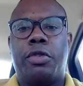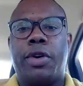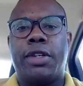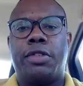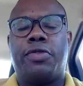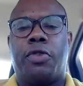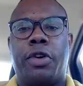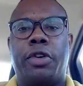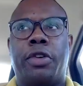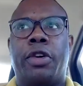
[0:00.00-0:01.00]
questions
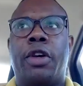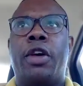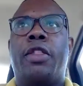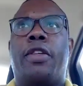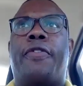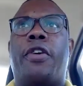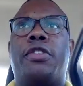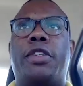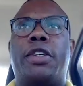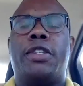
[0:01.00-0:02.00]
for you. The
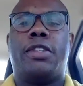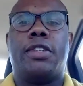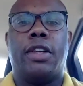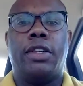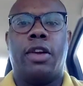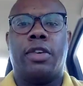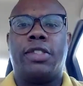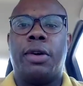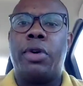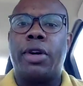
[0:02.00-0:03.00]
first is, you know,
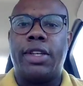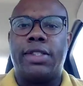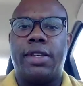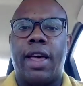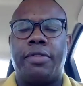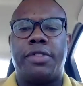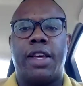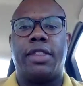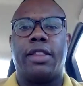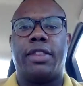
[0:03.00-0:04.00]
some rookies have
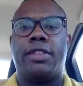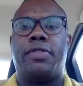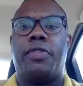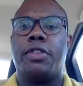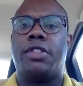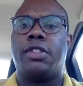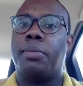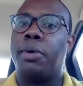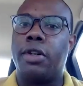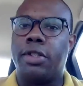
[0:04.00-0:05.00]
said that this feels
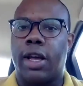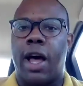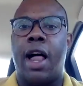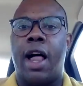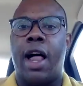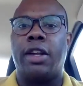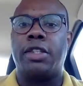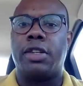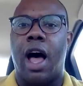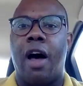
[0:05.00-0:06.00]
similar to
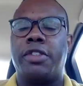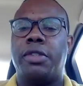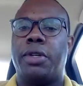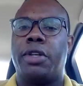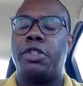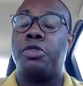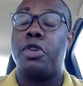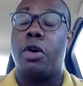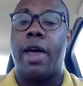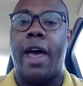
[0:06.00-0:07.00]
college, obviously, because you
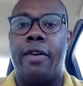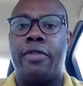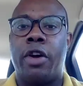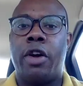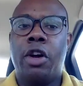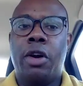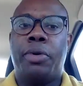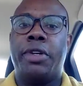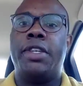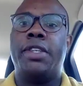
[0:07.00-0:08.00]
don't have
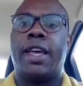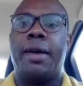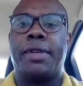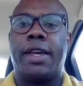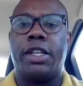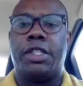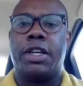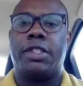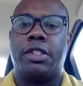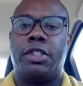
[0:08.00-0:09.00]
preseason games to get
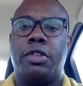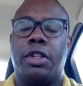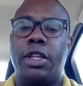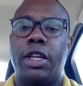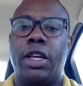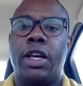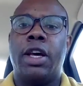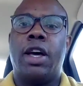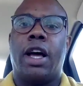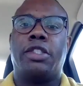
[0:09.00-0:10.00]
adjusted to the league.
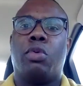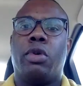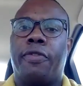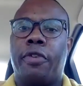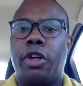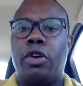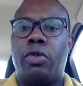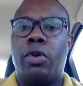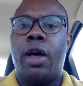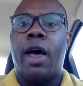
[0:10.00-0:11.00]
I just wonder for
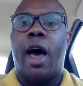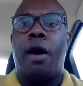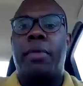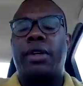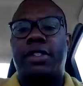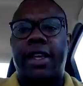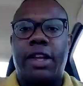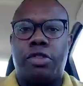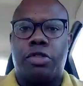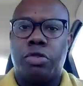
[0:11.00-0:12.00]
you, how much is
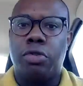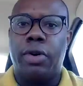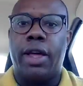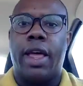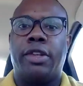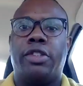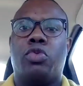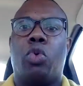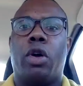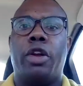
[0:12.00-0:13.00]
that true? And just
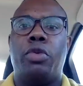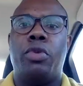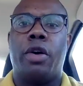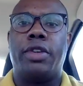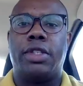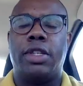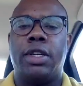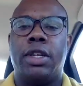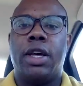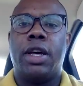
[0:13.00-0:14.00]
what are you
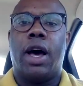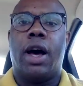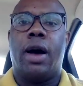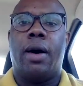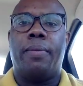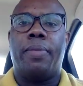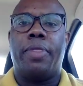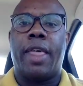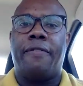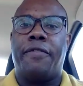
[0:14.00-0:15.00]
noticing
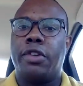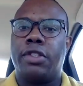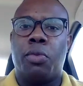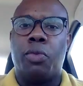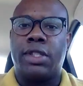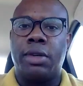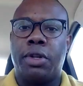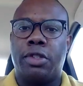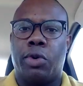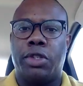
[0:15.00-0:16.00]
that feels somewhat
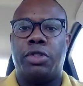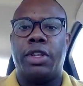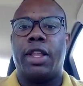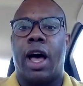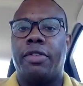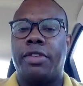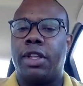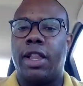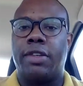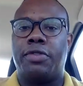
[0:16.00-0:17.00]
similar to what you did, obviously,
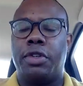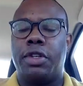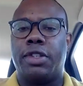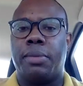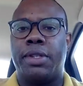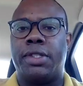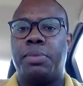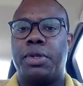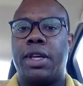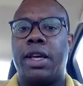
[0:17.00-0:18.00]
the last few years at
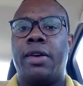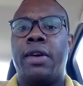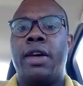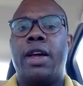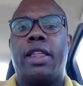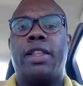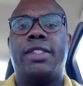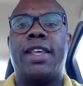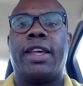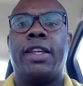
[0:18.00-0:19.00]
Mississippi State? And then
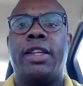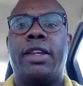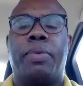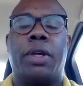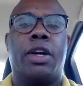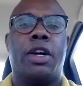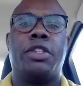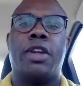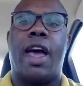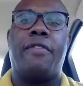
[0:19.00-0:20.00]
secondly, because
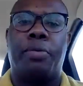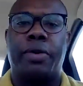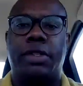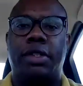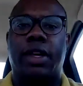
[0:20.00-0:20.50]
you're not having preseason